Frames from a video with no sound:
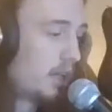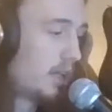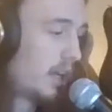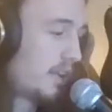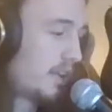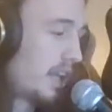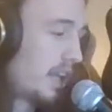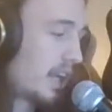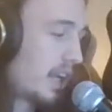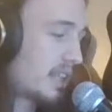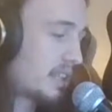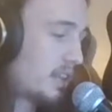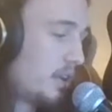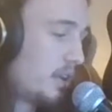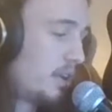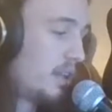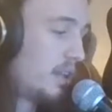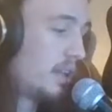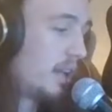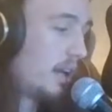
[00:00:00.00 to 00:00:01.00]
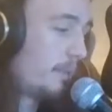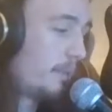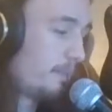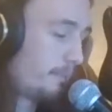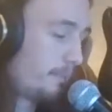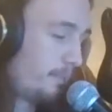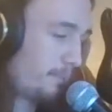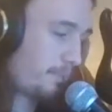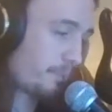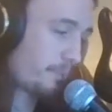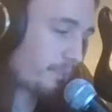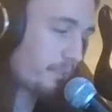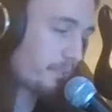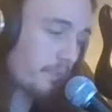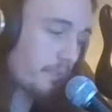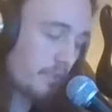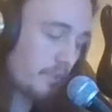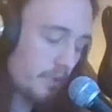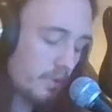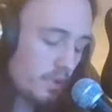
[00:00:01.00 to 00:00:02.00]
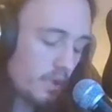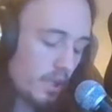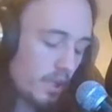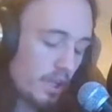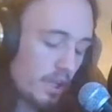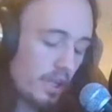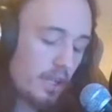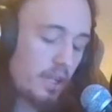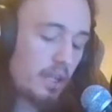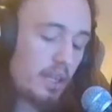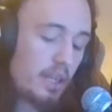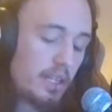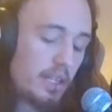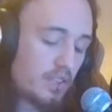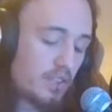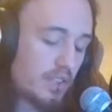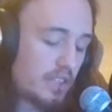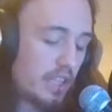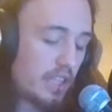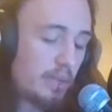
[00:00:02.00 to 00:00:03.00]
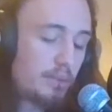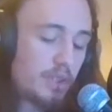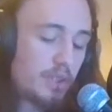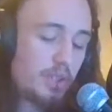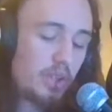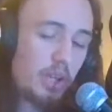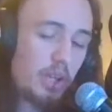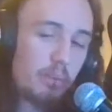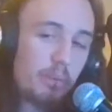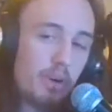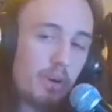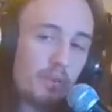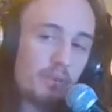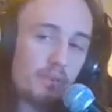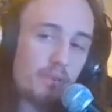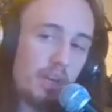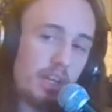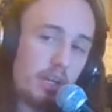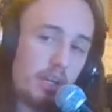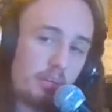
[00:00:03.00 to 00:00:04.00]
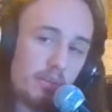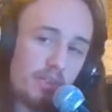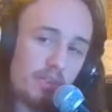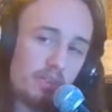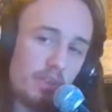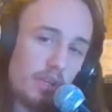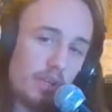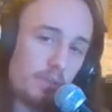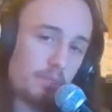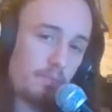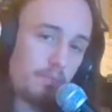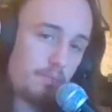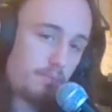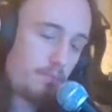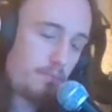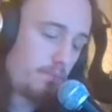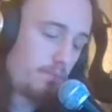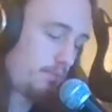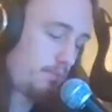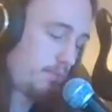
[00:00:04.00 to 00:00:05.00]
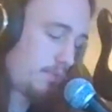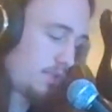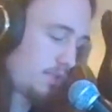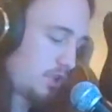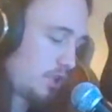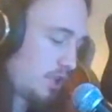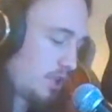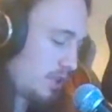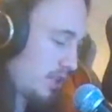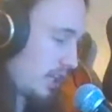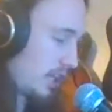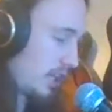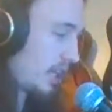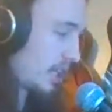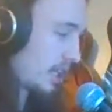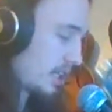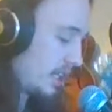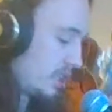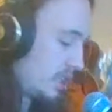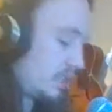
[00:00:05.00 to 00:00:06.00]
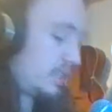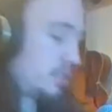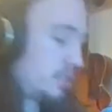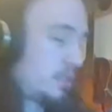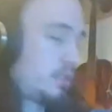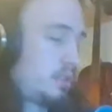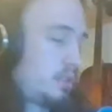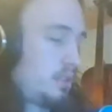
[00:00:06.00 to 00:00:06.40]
Now, the next note in there is on the same string but on fret number 3. It should sound like this.